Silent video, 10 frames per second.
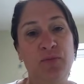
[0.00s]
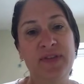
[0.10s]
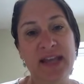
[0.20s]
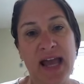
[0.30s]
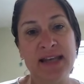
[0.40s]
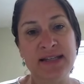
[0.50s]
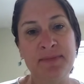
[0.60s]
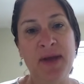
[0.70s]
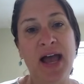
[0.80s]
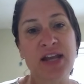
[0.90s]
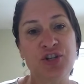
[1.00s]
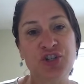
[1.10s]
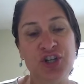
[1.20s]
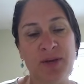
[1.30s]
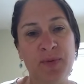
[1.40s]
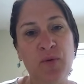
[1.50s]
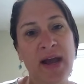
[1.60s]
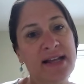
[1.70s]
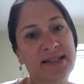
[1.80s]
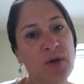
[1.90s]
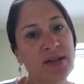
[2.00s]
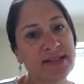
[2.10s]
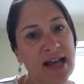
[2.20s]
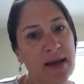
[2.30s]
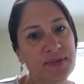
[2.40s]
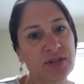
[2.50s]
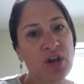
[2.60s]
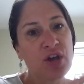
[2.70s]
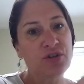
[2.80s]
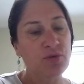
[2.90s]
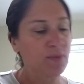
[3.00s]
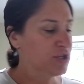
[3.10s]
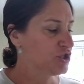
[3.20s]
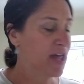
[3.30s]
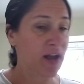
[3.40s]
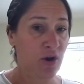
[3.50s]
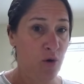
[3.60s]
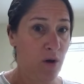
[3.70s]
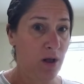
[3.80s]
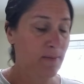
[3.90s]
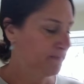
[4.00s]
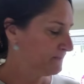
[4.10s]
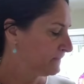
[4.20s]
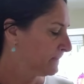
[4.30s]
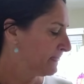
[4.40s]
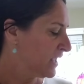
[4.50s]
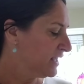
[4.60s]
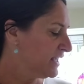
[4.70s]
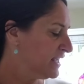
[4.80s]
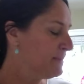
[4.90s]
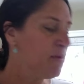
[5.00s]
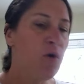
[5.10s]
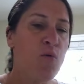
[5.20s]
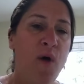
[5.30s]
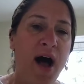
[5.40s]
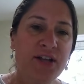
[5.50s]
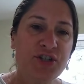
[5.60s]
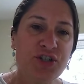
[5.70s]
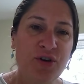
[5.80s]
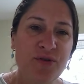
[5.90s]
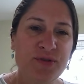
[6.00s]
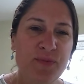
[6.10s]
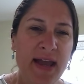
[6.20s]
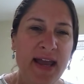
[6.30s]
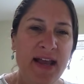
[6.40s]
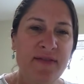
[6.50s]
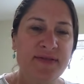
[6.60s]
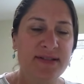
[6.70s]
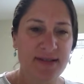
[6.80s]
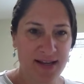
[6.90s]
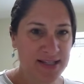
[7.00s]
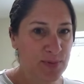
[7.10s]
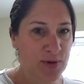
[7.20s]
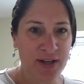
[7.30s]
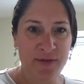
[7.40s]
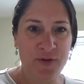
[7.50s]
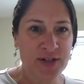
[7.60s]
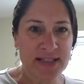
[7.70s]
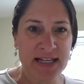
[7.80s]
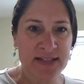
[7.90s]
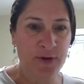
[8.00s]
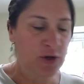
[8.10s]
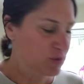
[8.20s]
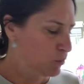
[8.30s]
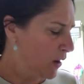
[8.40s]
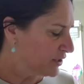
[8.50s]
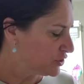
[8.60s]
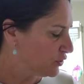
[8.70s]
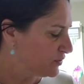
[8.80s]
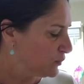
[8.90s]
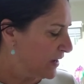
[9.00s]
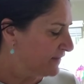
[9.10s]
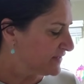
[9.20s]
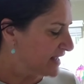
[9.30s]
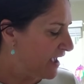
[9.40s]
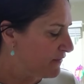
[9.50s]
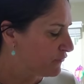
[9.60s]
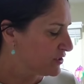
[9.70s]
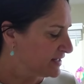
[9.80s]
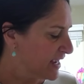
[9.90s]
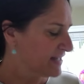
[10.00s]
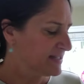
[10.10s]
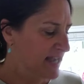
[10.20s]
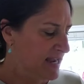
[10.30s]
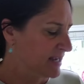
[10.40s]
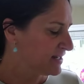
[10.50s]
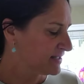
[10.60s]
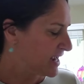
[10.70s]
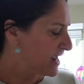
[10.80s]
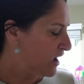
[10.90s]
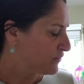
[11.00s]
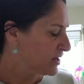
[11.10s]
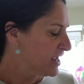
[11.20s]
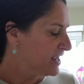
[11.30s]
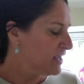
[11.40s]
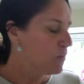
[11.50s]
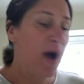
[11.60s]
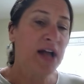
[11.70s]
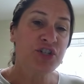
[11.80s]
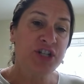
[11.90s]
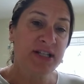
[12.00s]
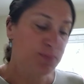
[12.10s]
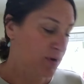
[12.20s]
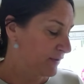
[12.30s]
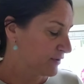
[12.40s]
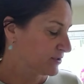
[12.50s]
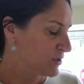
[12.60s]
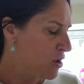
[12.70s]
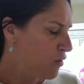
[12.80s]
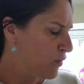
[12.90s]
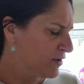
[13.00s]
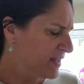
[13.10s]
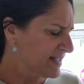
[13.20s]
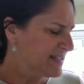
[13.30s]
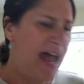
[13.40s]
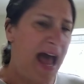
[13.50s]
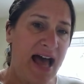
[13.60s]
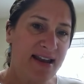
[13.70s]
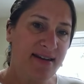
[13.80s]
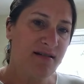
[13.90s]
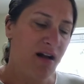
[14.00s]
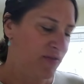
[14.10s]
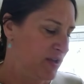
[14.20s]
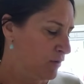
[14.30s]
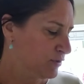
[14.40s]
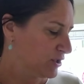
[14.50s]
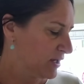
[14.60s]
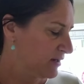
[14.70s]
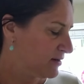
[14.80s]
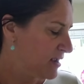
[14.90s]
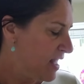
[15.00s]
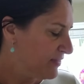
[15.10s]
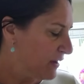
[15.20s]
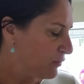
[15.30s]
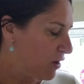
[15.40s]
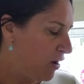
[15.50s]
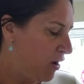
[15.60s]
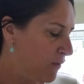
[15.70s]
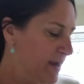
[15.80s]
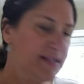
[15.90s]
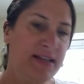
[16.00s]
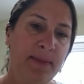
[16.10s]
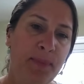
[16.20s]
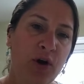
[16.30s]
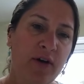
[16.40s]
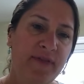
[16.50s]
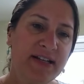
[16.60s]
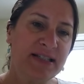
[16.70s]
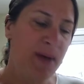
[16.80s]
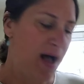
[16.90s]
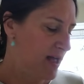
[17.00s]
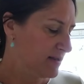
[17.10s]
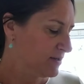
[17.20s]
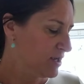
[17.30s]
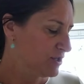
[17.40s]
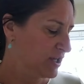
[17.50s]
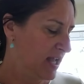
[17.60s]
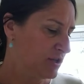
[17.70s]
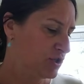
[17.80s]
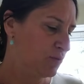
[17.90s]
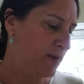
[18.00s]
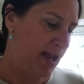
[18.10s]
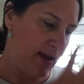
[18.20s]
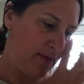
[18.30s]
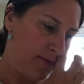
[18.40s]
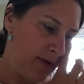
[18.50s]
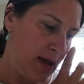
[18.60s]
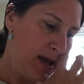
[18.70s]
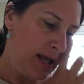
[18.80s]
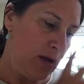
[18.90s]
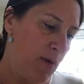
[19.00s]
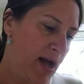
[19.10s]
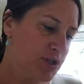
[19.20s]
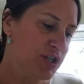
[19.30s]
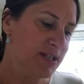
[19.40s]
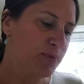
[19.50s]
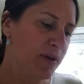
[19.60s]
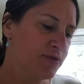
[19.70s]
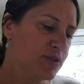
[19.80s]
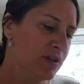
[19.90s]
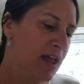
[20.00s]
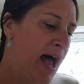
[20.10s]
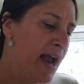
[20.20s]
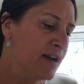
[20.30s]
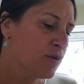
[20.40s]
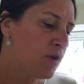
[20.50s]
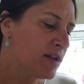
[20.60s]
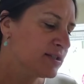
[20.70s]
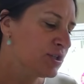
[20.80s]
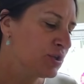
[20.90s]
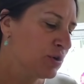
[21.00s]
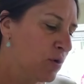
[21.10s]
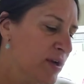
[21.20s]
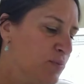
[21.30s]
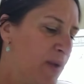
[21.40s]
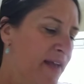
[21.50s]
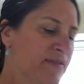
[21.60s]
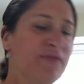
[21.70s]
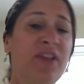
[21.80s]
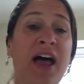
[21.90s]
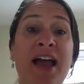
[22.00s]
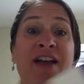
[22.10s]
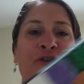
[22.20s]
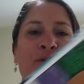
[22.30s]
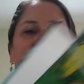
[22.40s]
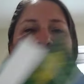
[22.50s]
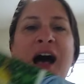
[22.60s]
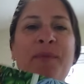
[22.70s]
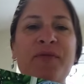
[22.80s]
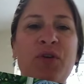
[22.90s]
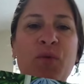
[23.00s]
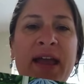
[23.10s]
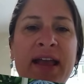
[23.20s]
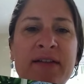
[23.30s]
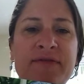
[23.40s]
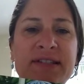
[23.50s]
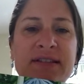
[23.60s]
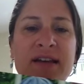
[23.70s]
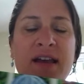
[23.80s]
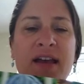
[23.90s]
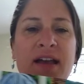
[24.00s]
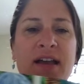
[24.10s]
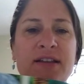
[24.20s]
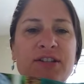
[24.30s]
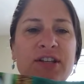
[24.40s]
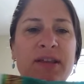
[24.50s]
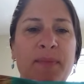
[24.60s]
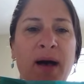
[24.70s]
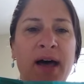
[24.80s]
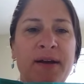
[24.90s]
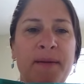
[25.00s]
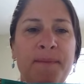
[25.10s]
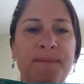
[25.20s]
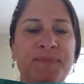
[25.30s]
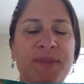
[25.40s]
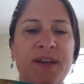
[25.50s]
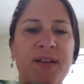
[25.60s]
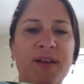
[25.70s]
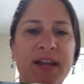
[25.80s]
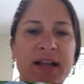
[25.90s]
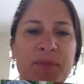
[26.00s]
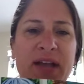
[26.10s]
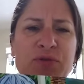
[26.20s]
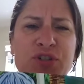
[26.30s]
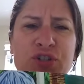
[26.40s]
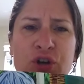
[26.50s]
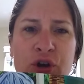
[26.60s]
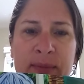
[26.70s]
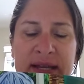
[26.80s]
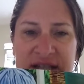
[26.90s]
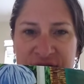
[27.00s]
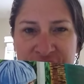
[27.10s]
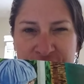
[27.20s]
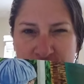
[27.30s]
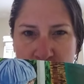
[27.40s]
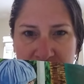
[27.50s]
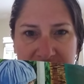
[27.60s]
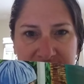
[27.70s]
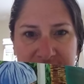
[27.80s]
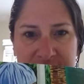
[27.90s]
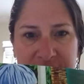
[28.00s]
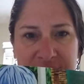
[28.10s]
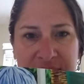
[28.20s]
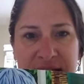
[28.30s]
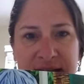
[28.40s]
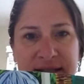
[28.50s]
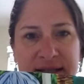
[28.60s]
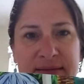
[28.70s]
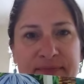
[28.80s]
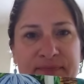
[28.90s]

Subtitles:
with the end in mind, chip away at small steps to reach that goal. Chemo watched those waves. He's putting first things first. Watch those waves every day, day in and day out. He watched his brothers where they sat on the ocean. They were always in the perfect spot to catch the wave. He watched his brothers glide across the turquoise waves, flying from the top of the waves to the bottom. Look at him. Look how determined and focused he is.